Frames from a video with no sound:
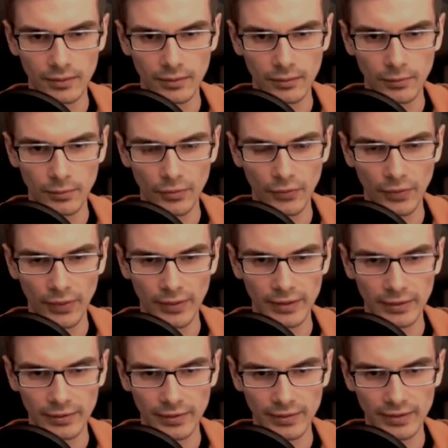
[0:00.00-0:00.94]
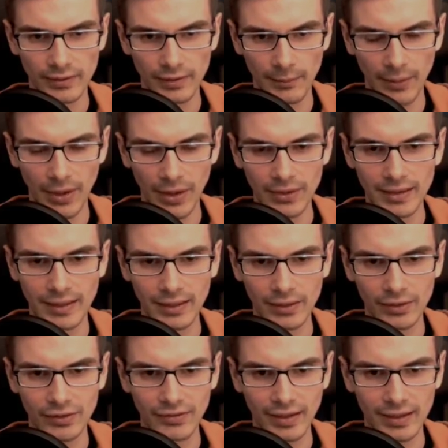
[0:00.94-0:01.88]
before the dot runs out. Apparently I
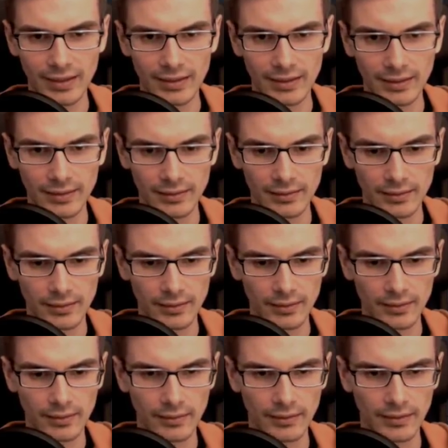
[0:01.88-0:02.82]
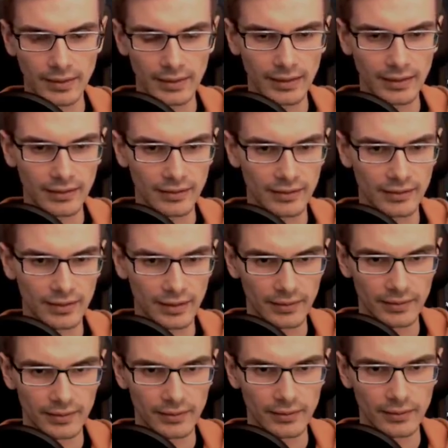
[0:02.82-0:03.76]
don't even get healed. That kind of
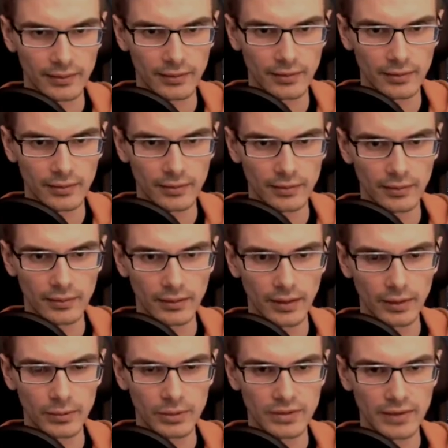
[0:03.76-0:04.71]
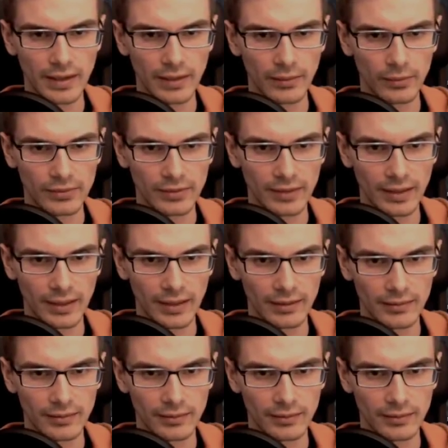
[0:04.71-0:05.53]
sucks. I wish that was the case.